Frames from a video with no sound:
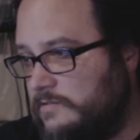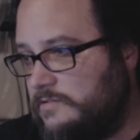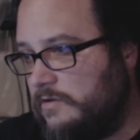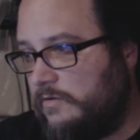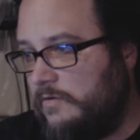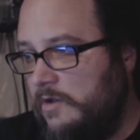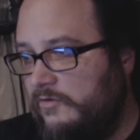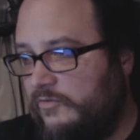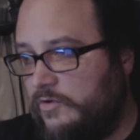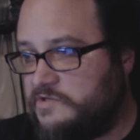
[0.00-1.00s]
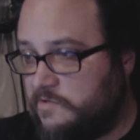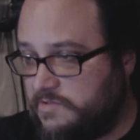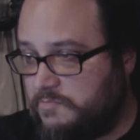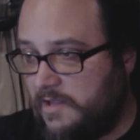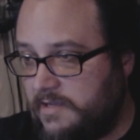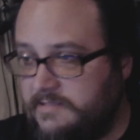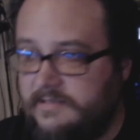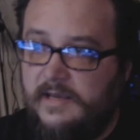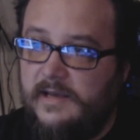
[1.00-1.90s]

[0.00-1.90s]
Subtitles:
so 4 Souls Plus